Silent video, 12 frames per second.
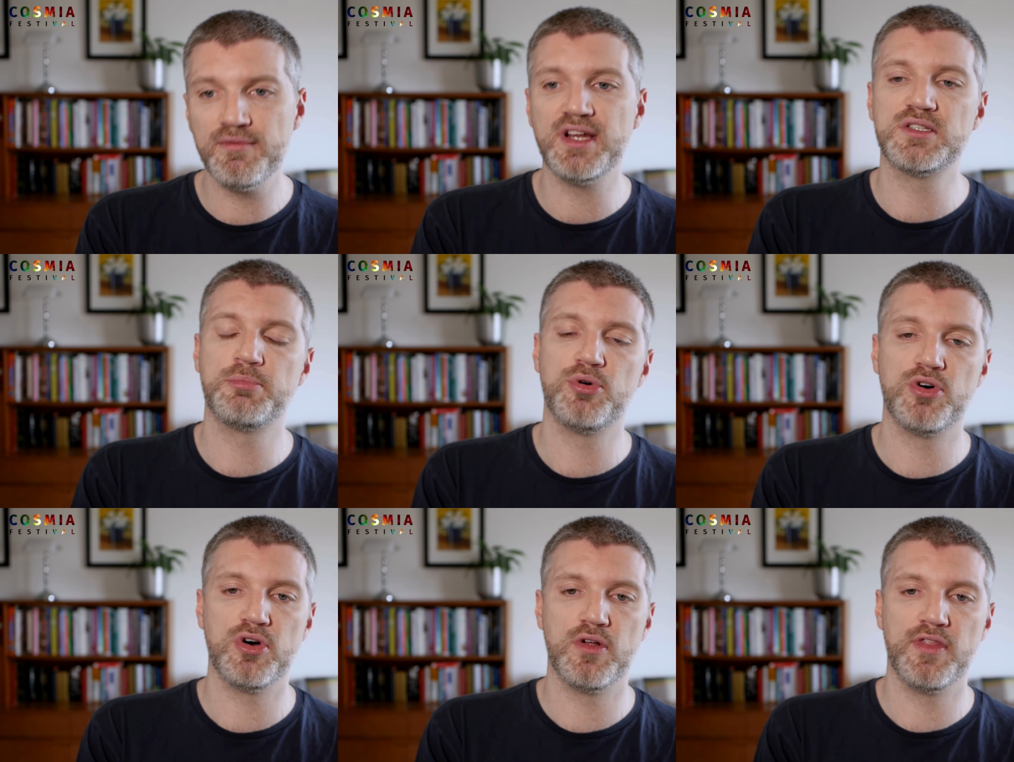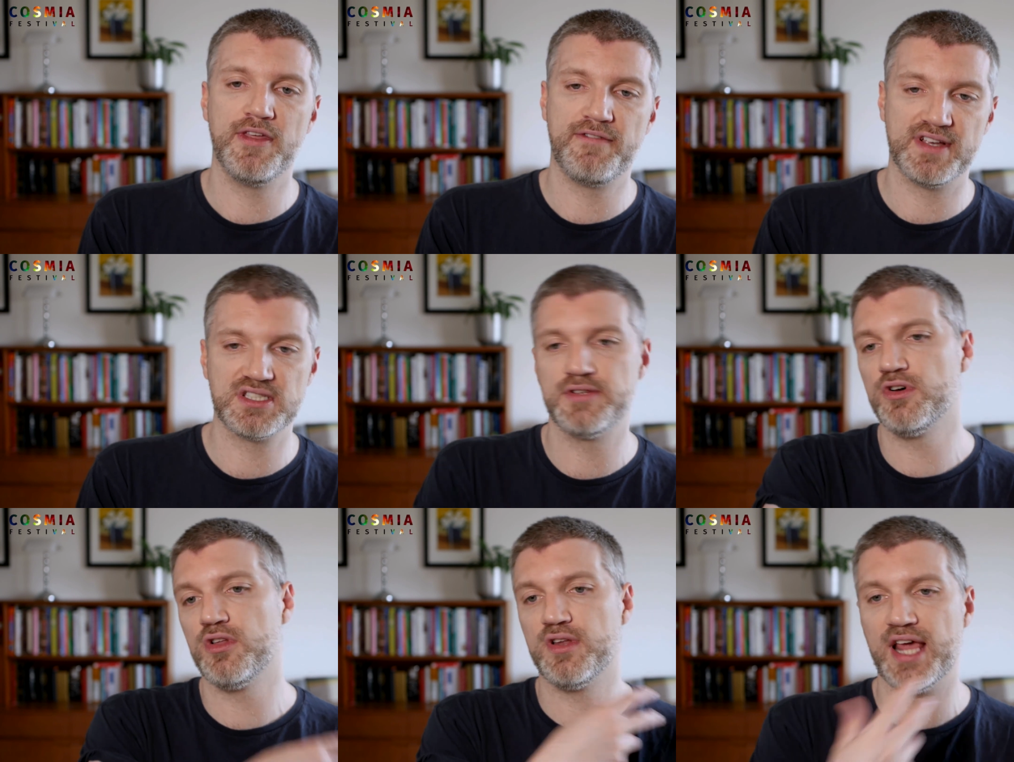support the
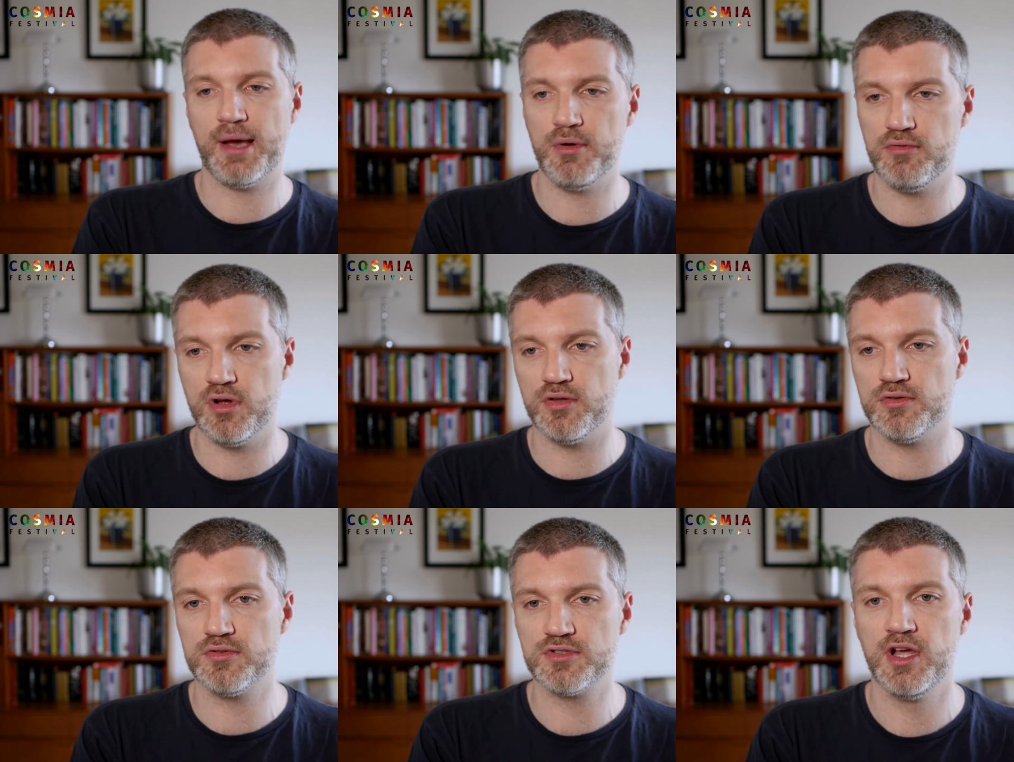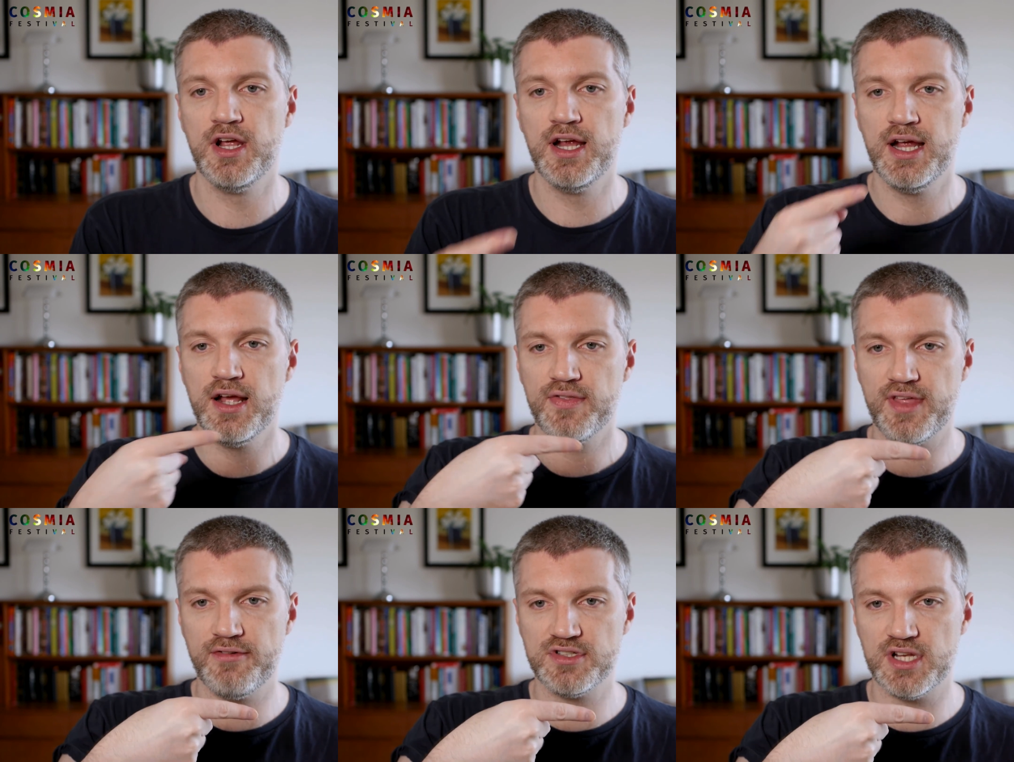festival and how it runs,
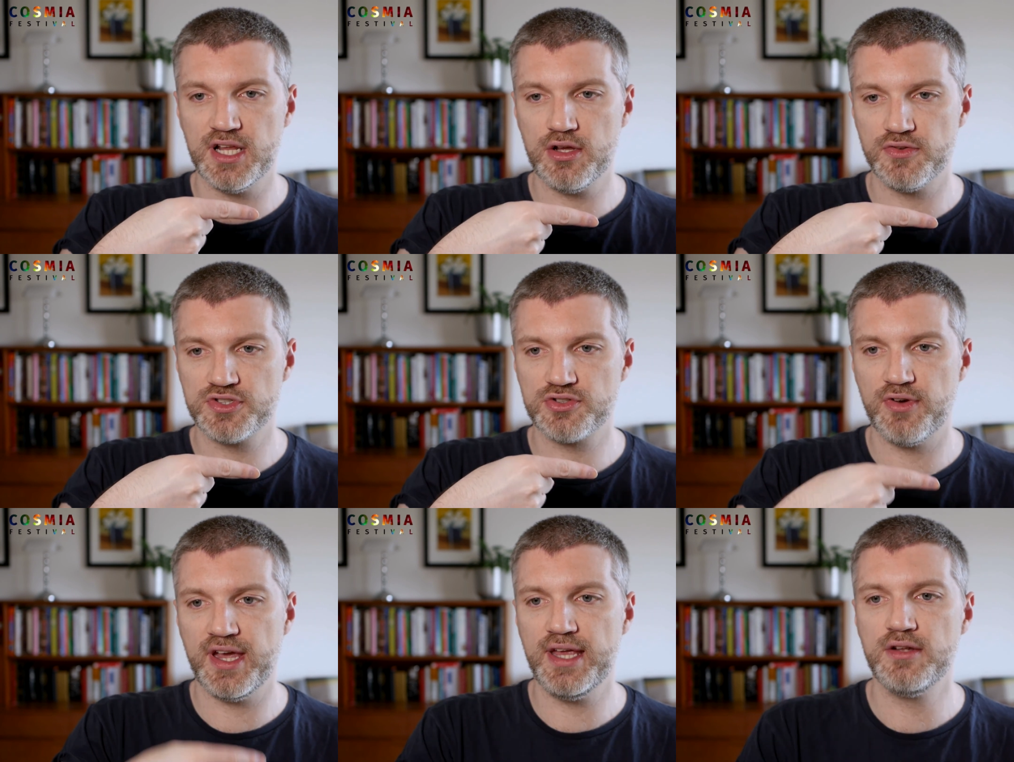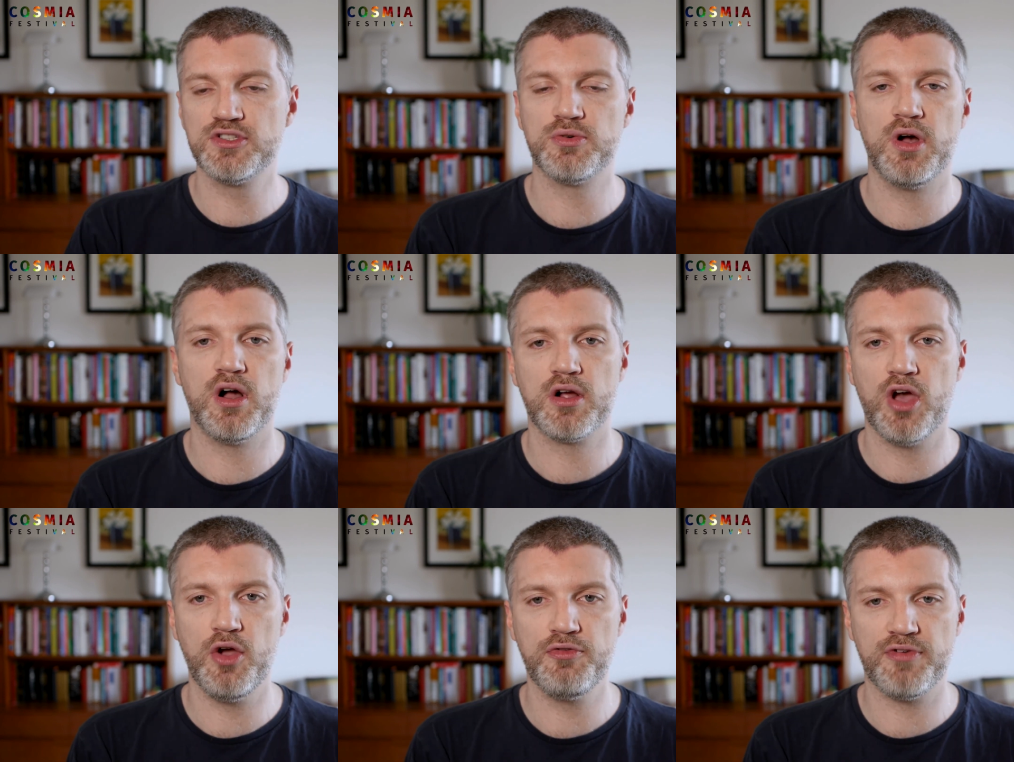there is a link on the screen to our
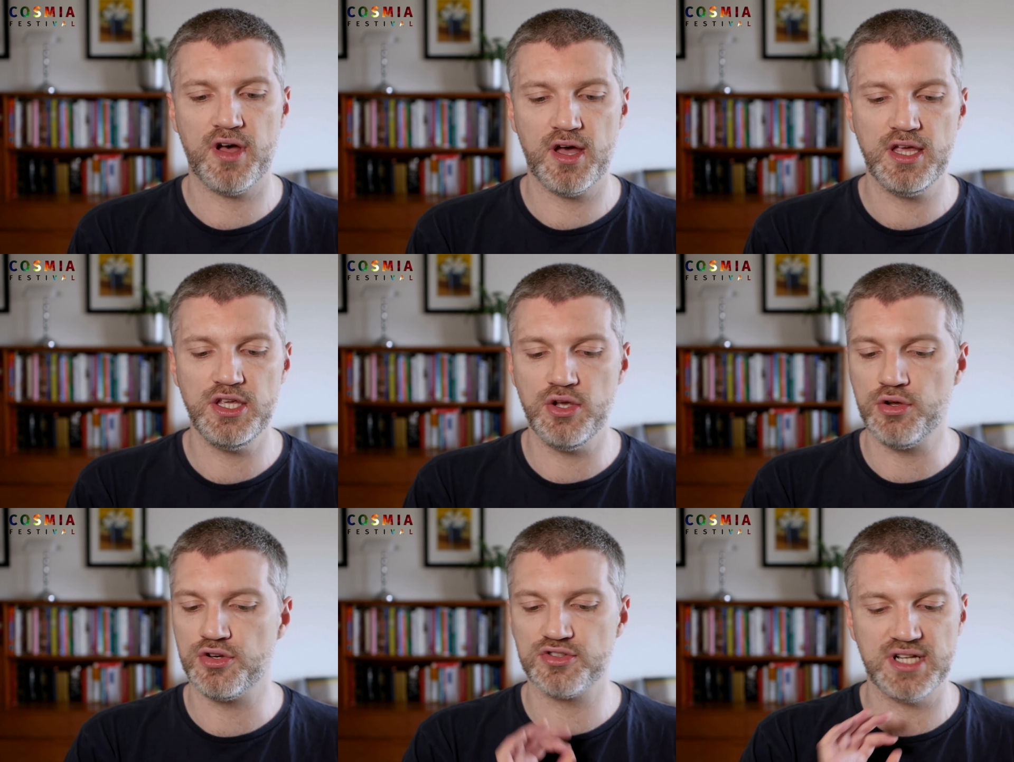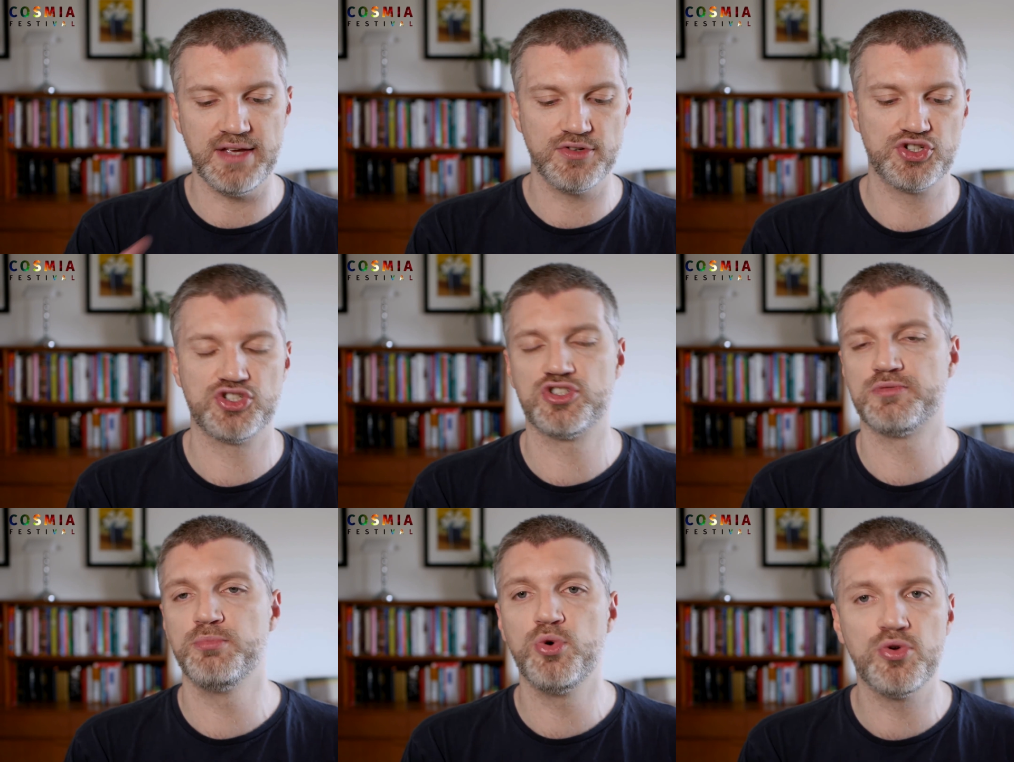Ko-fi. You can just leave a
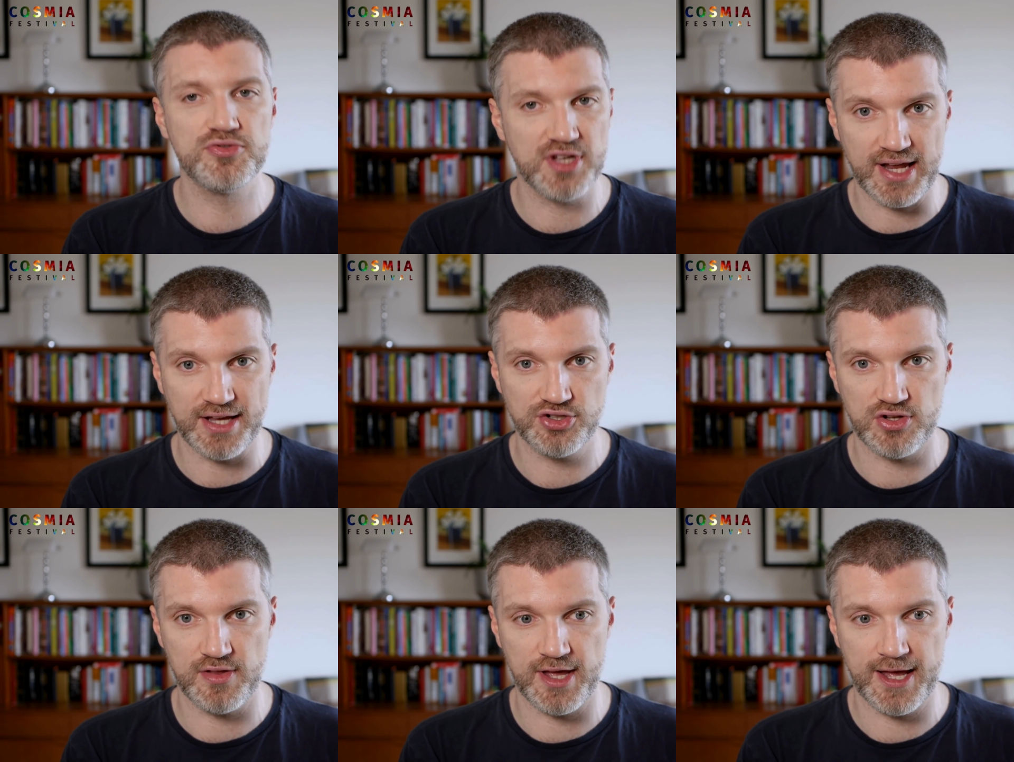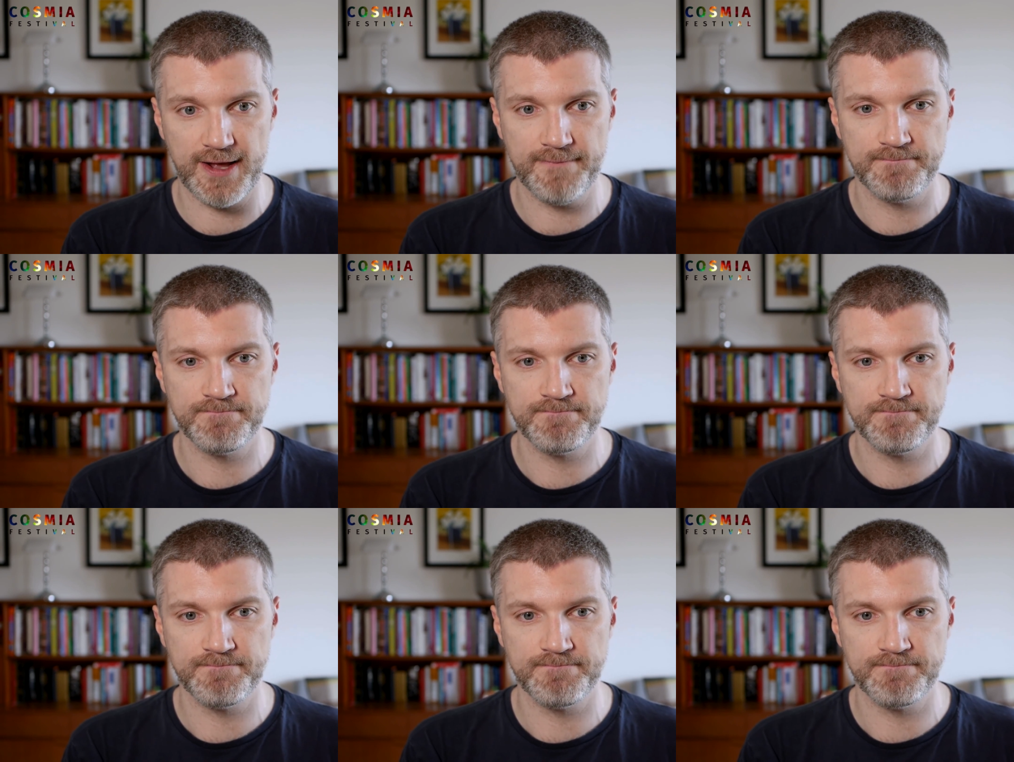small donation there.